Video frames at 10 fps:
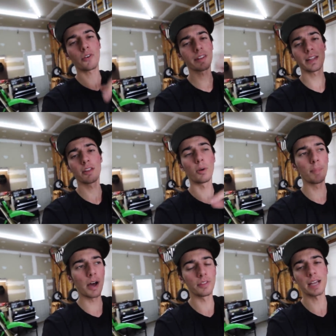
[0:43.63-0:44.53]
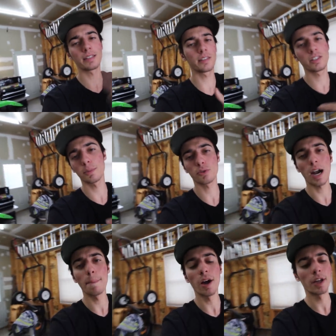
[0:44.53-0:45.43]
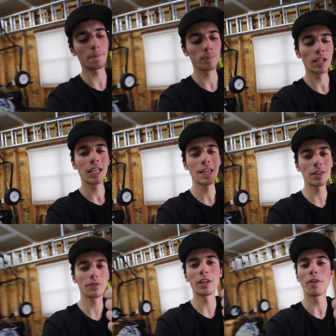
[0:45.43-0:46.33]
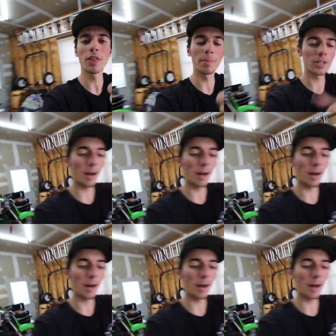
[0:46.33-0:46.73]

Click that little bell next to the subscribe button. Give this video a thumbs